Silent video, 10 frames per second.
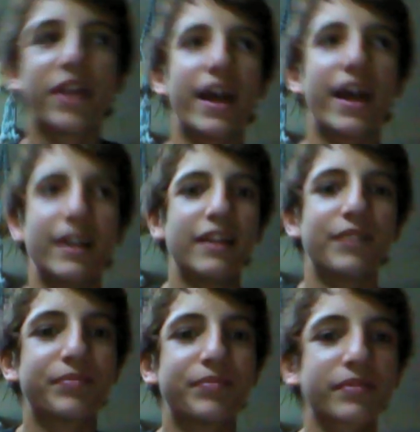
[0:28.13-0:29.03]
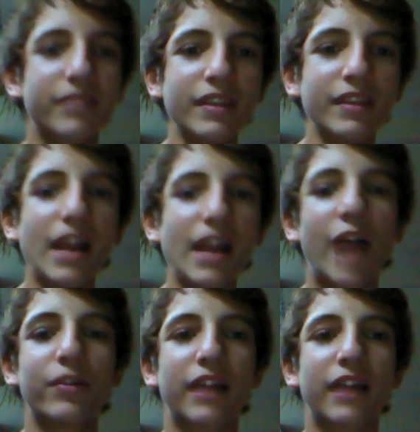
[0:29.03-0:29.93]
But then
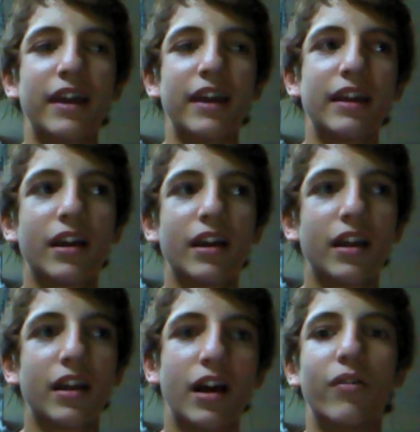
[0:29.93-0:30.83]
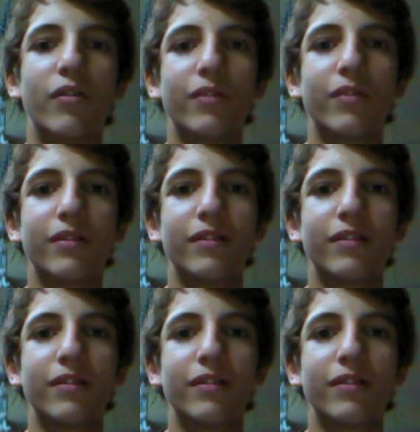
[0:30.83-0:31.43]
I was like, oh,